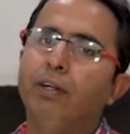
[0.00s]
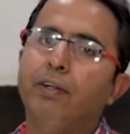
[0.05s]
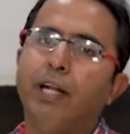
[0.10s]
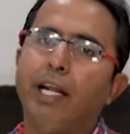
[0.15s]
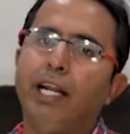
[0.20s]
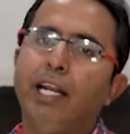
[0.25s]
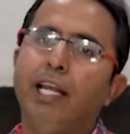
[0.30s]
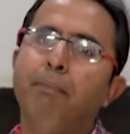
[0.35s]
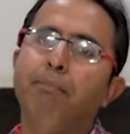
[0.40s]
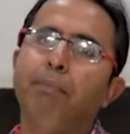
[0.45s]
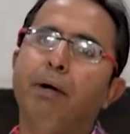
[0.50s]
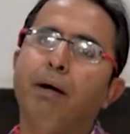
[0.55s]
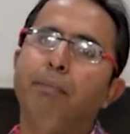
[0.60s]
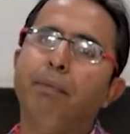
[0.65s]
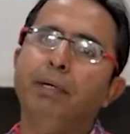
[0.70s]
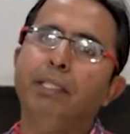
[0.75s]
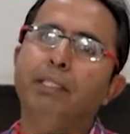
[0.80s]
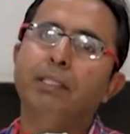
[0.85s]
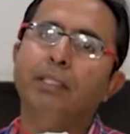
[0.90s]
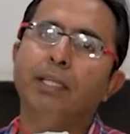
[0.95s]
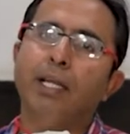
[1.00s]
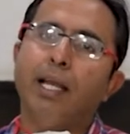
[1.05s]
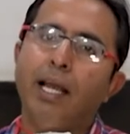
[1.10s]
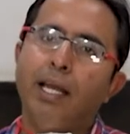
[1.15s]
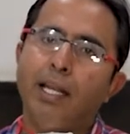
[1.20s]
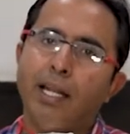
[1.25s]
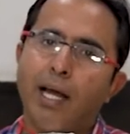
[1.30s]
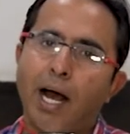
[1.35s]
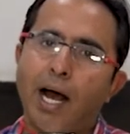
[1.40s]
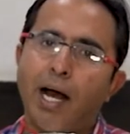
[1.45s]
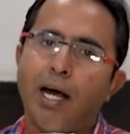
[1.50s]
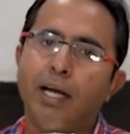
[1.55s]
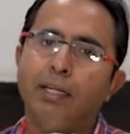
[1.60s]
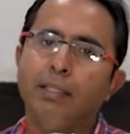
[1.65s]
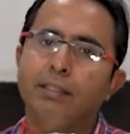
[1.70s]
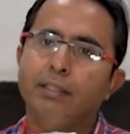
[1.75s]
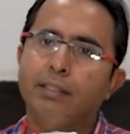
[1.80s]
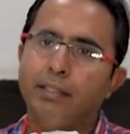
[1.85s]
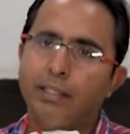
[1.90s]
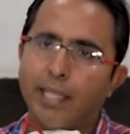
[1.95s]
training purpose in
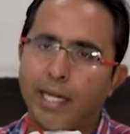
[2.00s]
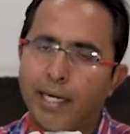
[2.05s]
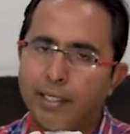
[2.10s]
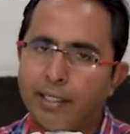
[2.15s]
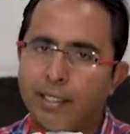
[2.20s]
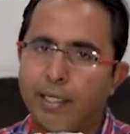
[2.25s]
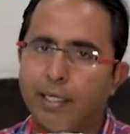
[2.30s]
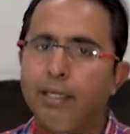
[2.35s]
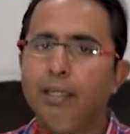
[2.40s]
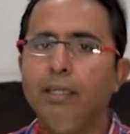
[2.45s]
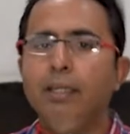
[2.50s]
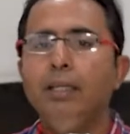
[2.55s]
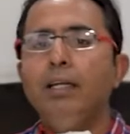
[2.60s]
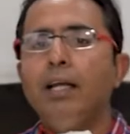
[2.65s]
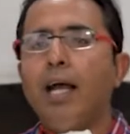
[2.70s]
our center.